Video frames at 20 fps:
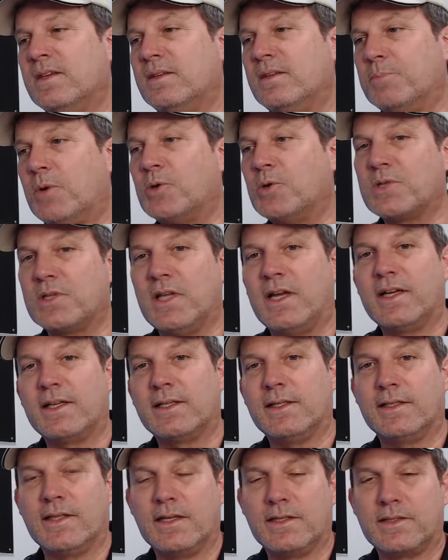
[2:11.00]
most
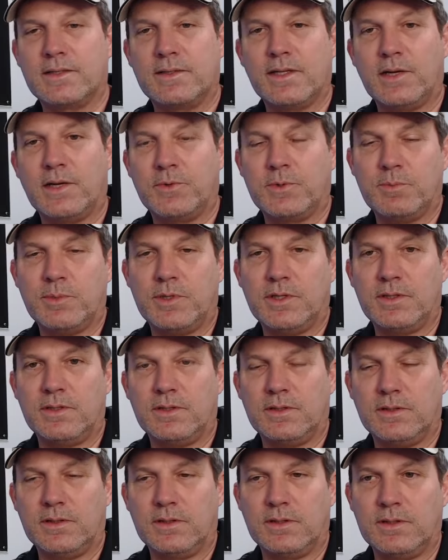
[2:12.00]
likely it would
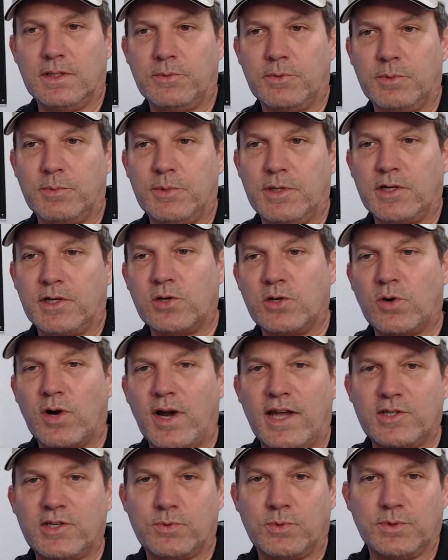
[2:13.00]
be a
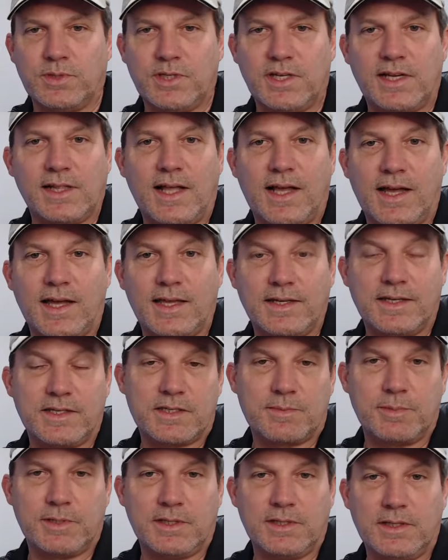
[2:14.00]
gradual decline in
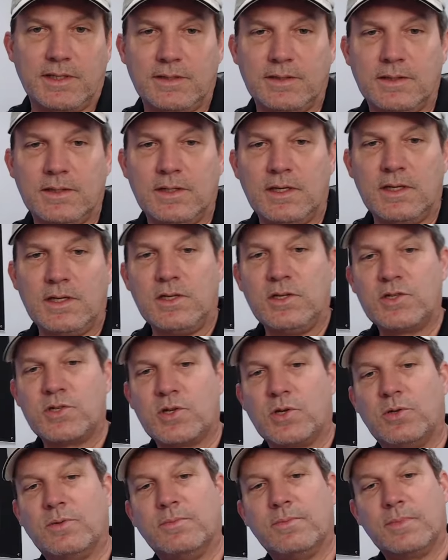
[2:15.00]
speed.
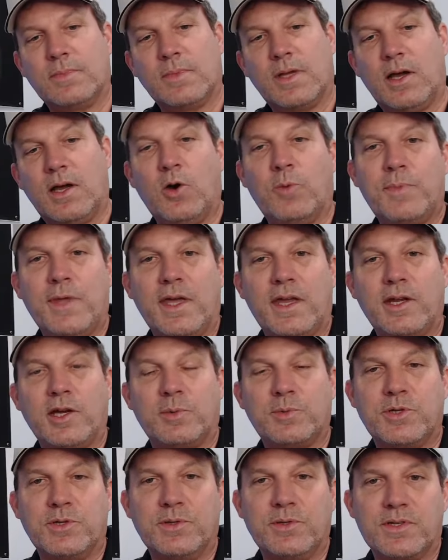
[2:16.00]
So I hope that
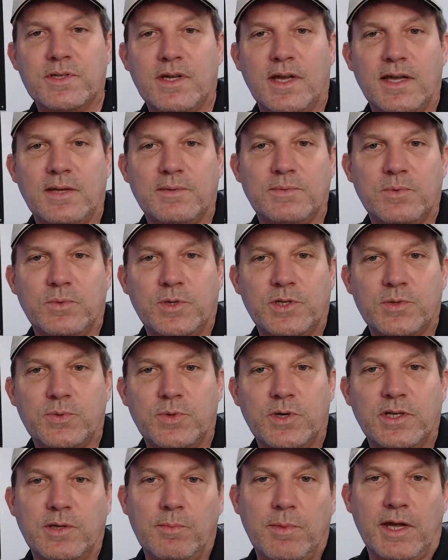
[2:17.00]
helps you decide which
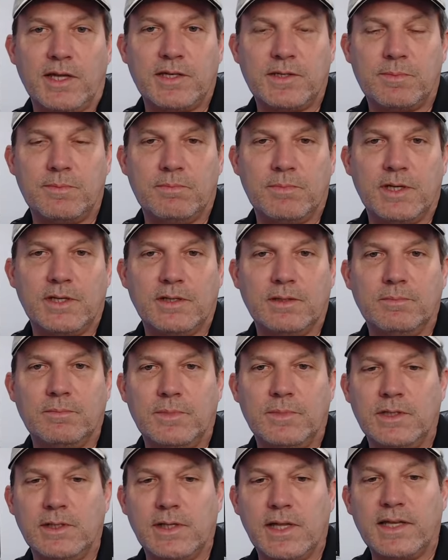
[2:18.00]
way you might
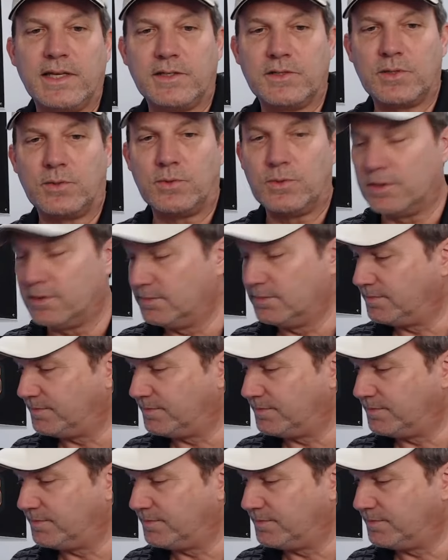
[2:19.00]
be leaning toward.